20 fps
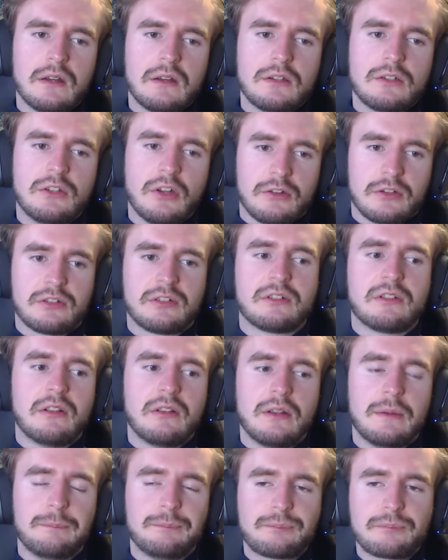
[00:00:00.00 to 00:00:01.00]
does
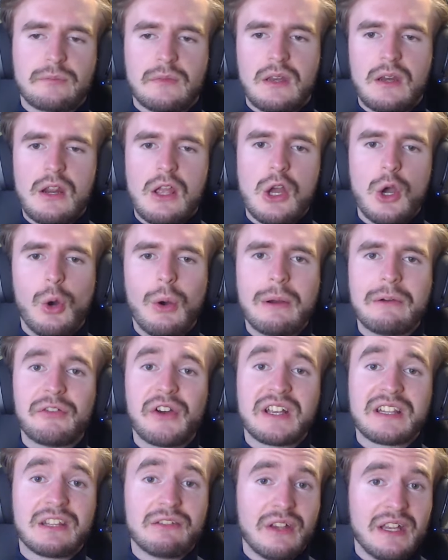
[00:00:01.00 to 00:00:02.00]
how
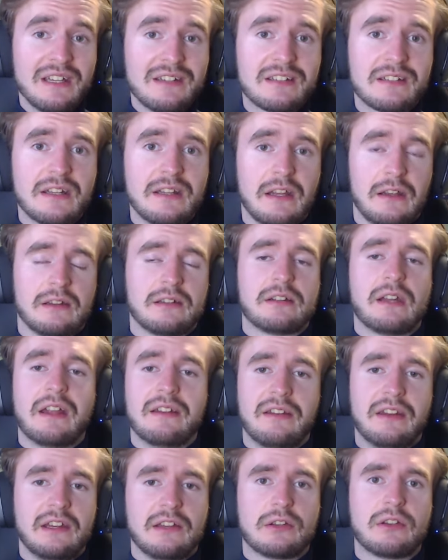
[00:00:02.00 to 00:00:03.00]
effective is this and
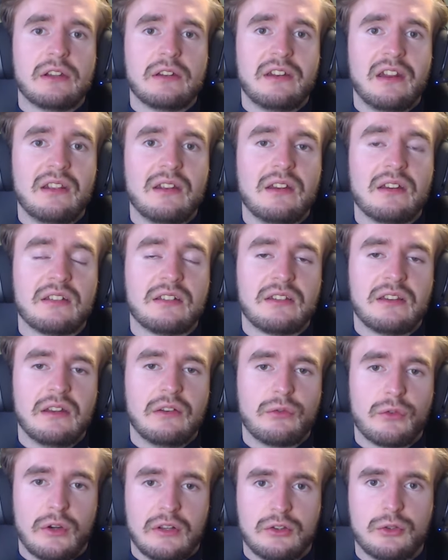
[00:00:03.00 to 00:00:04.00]
these
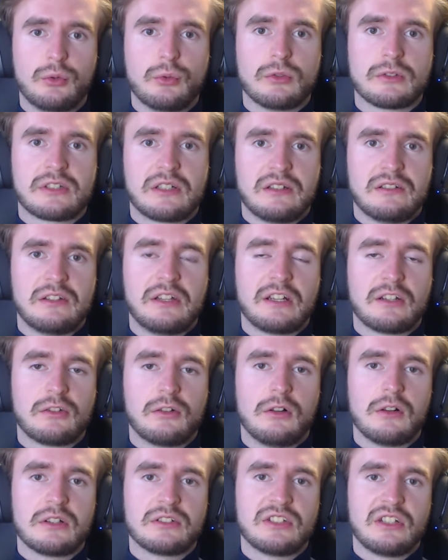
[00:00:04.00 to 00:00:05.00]
different tools and
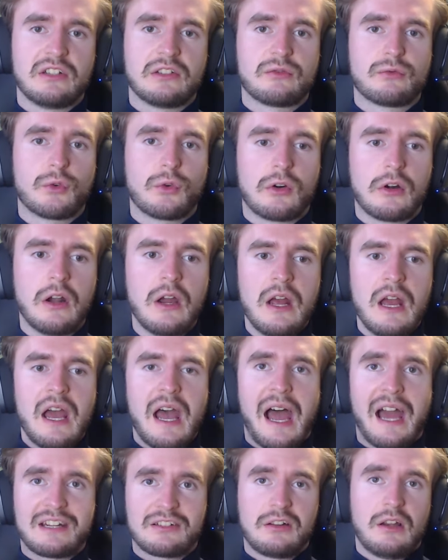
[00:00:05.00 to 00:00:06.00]
technologies for
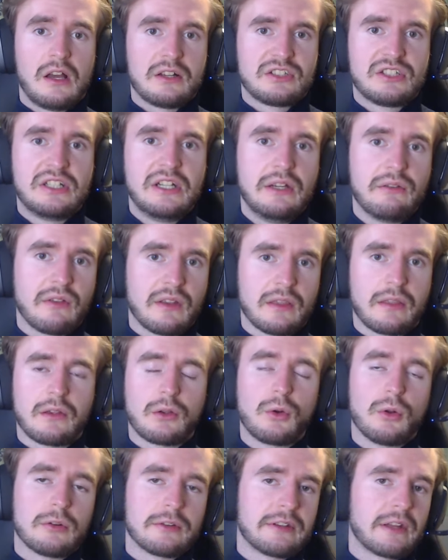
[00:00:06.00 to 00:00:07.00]
actually achieving the
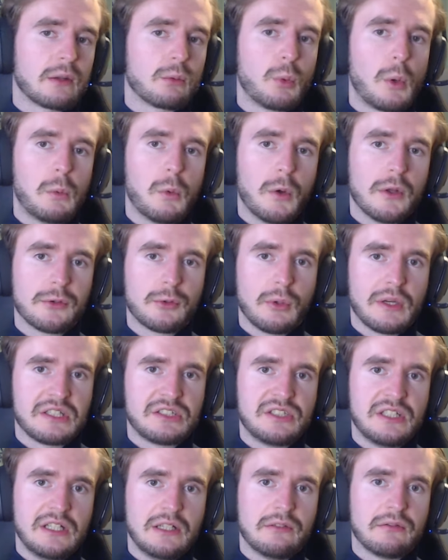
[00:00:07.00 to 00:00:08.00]
goals that we want to
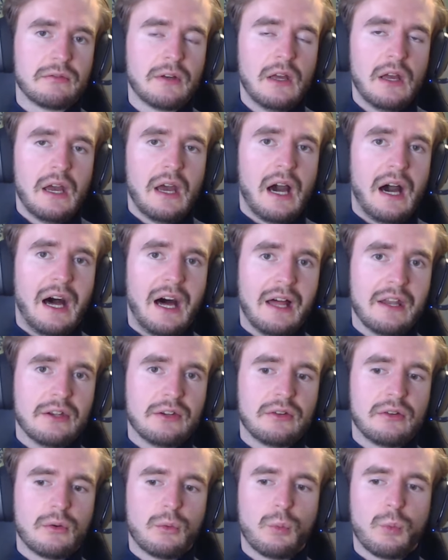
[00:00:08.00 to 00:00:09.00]
achieve,
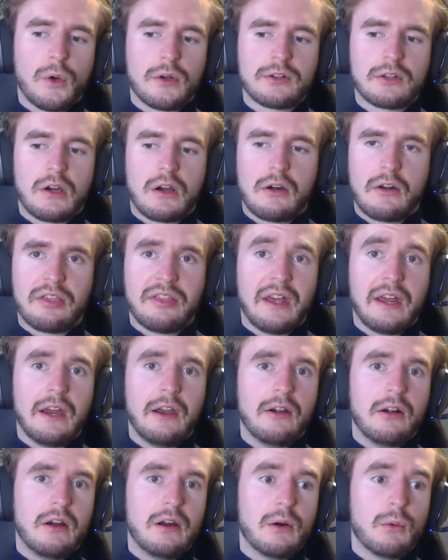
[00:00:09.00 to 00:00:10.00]
and what are the
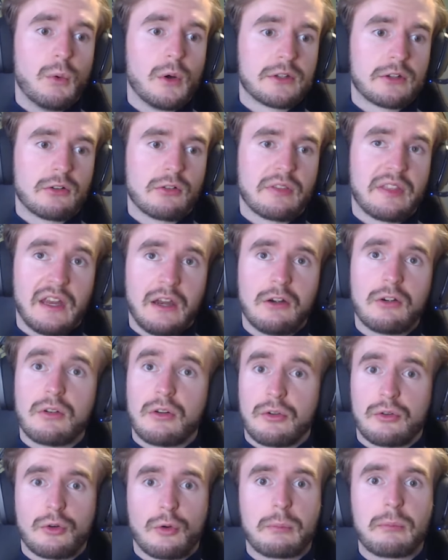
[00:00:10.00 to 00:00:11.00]

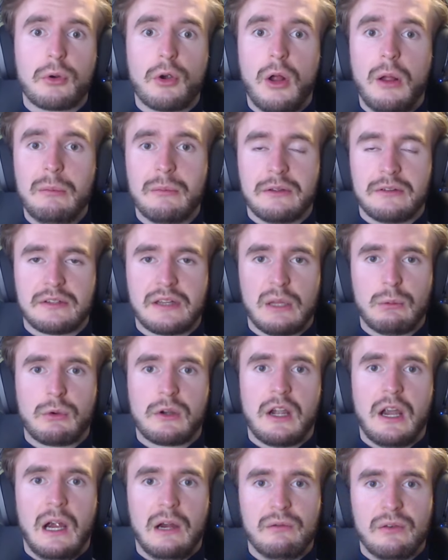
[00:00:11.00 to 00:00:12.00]
errors or problems that we're
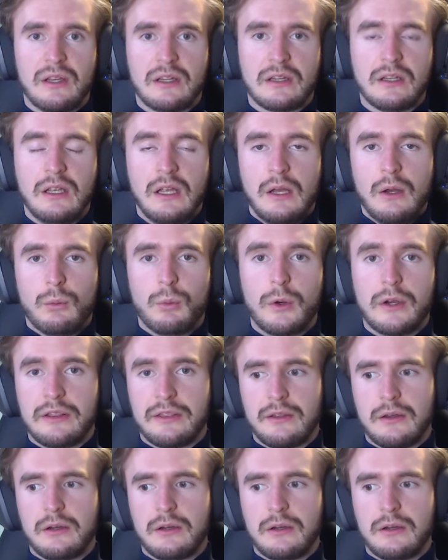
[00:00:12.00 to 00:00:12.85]
having with